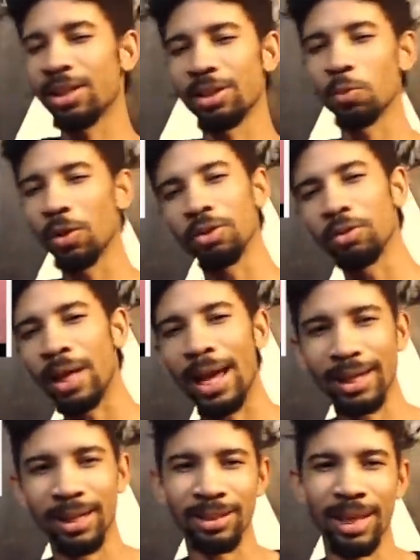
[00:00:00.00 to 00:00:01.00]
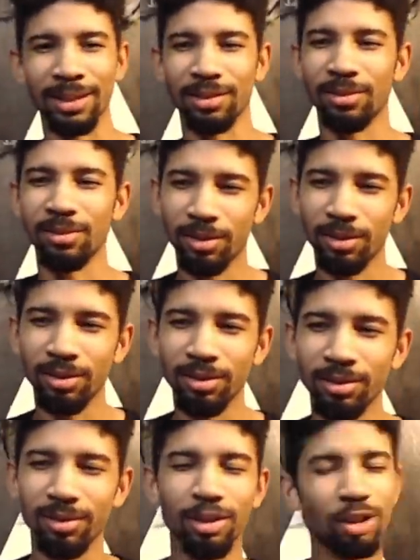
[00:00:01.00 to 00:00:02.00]
doesn't want to do that because that's
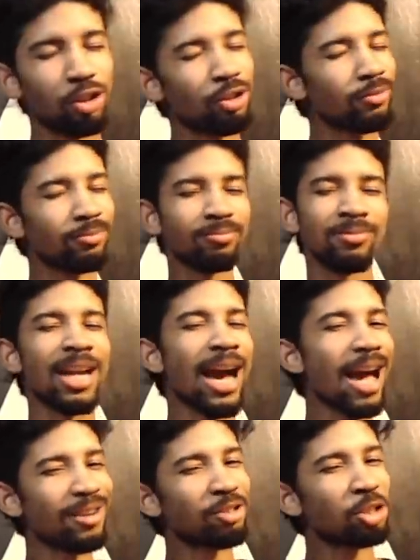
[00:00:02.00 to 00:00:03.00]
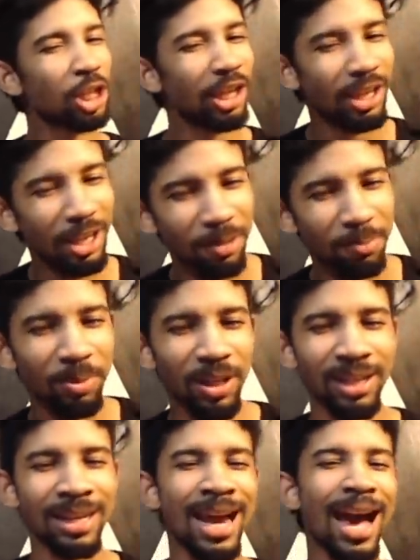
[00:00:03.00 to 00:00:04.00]
not cheating
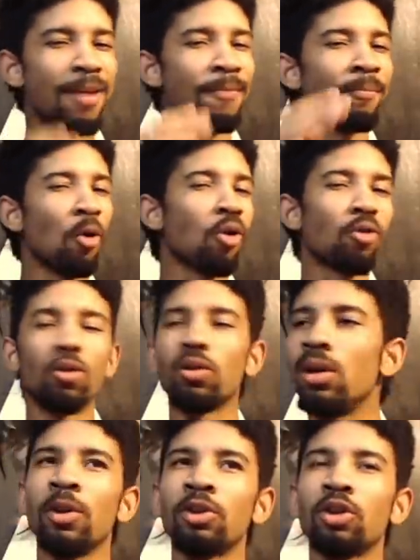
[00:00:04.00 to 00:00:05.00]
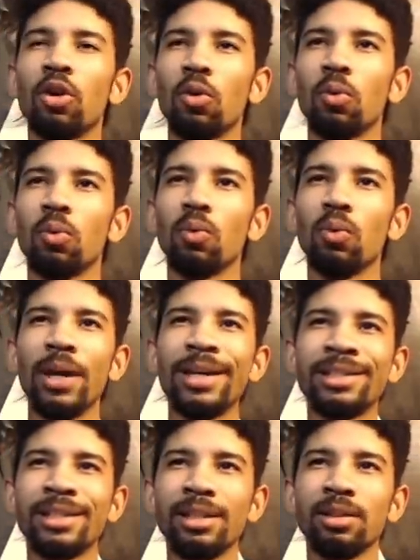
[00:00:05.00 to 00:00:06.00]
but not moral. So
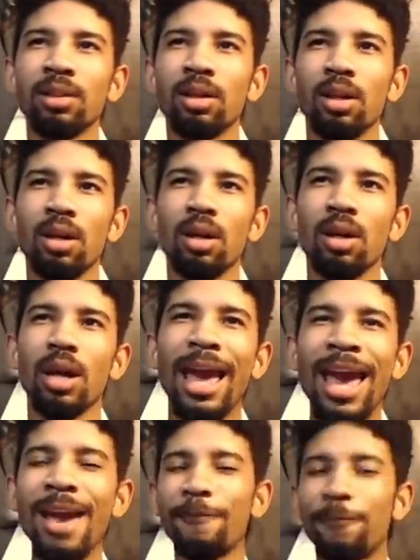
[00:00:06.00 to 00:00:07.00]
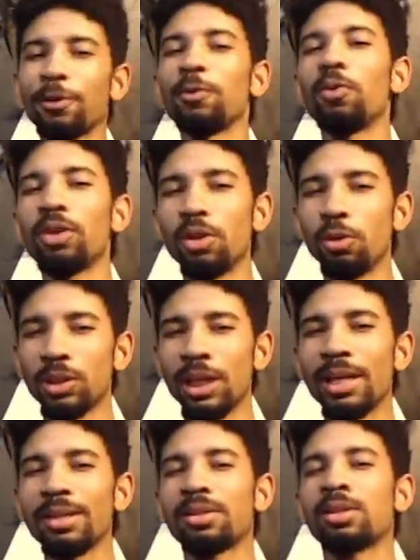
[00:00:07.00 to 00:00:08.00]
is it everyone who's
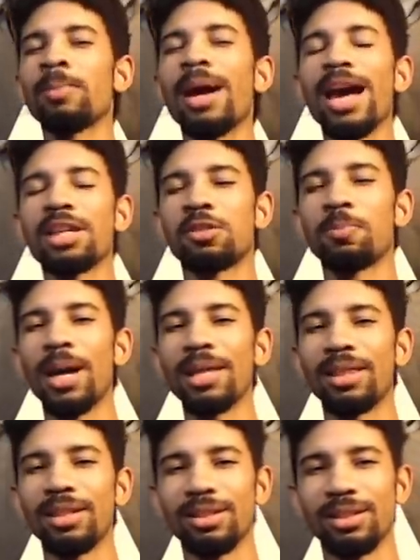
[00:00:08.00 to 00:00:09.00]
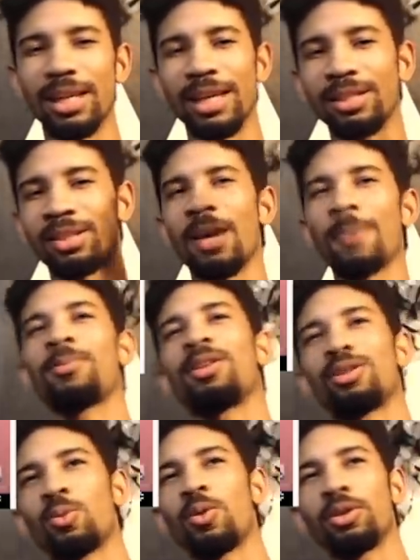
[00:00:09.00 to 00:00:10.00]
getting smashed by this except
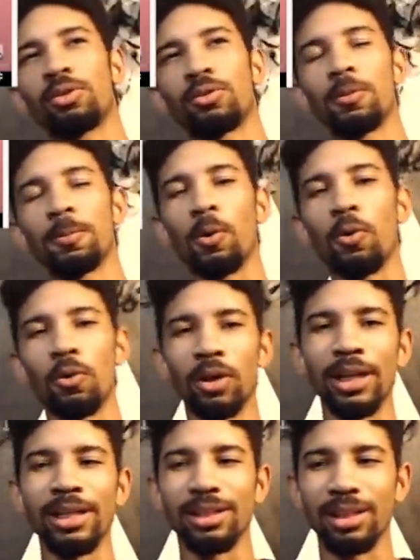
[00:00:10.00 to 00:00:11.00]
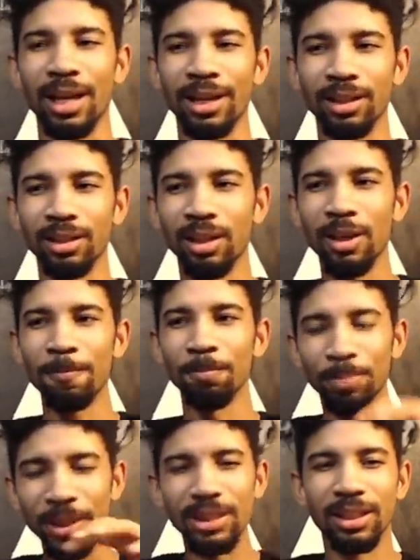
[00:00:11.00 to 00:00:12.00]
this one group, or is like
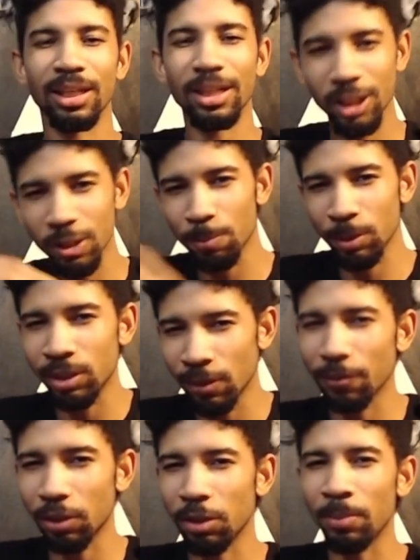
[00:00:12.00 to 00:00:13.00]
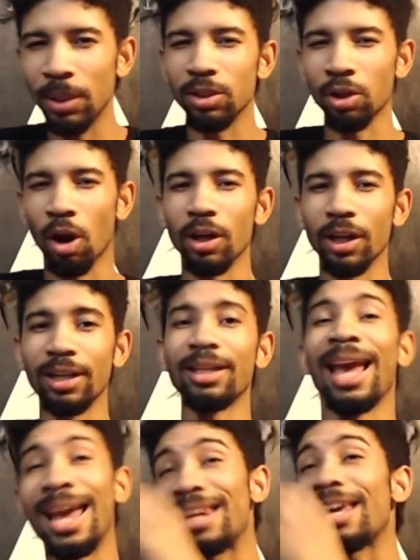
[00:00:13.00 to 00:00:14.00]
BTS specifically being targeted?
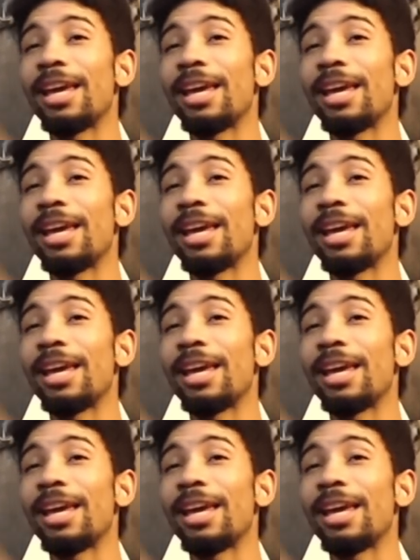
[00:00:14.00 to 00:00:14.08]
And